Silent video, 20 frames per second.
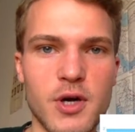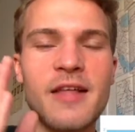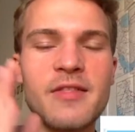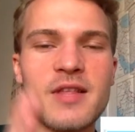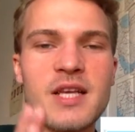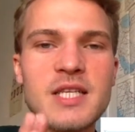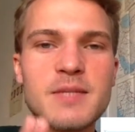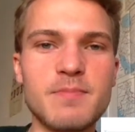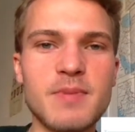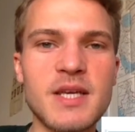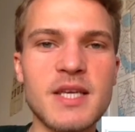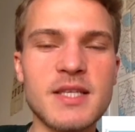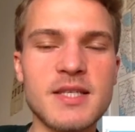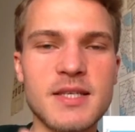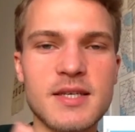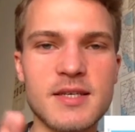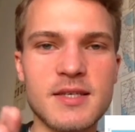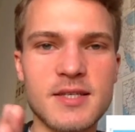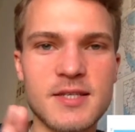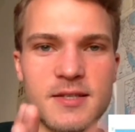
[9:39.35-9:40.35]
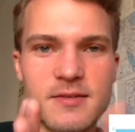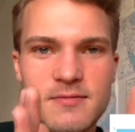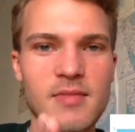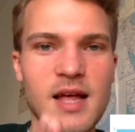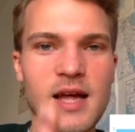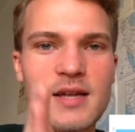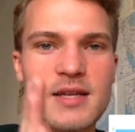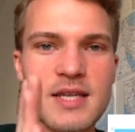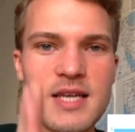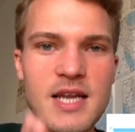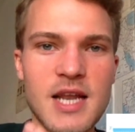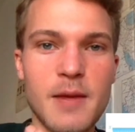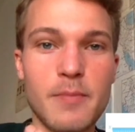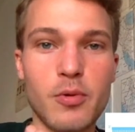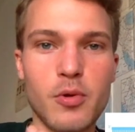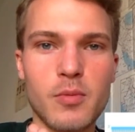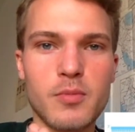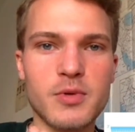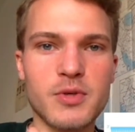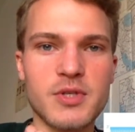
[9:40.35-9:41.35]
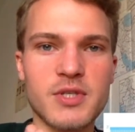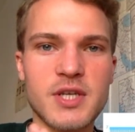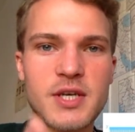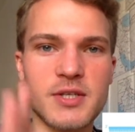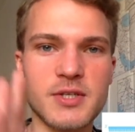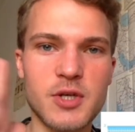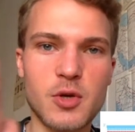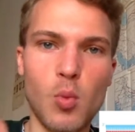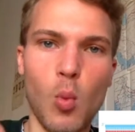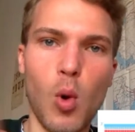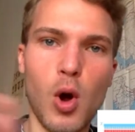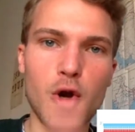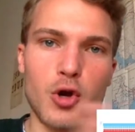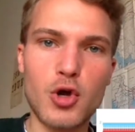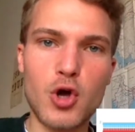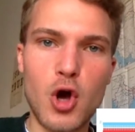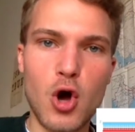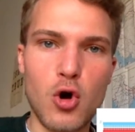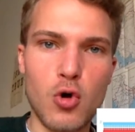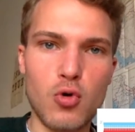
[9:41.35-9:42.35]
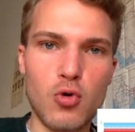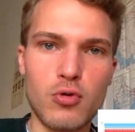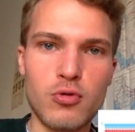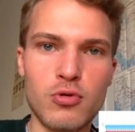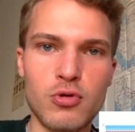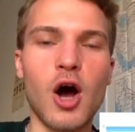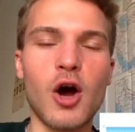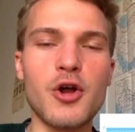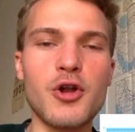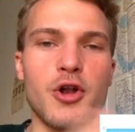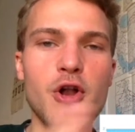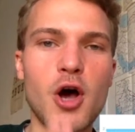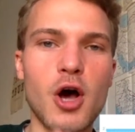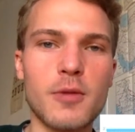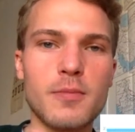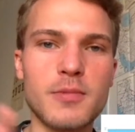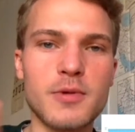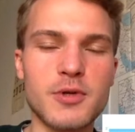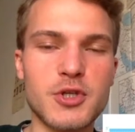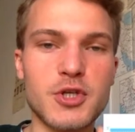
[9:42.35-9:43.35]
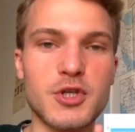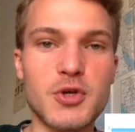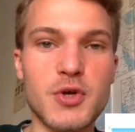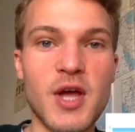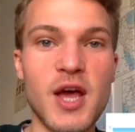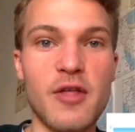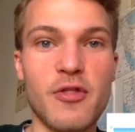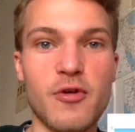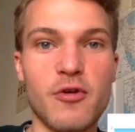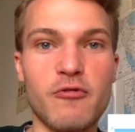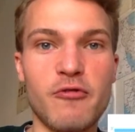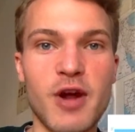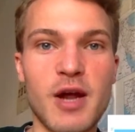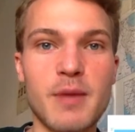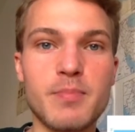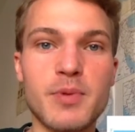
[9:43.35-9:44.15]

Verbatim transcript: And these pieces that D N A polymerase does in one go are not together, right?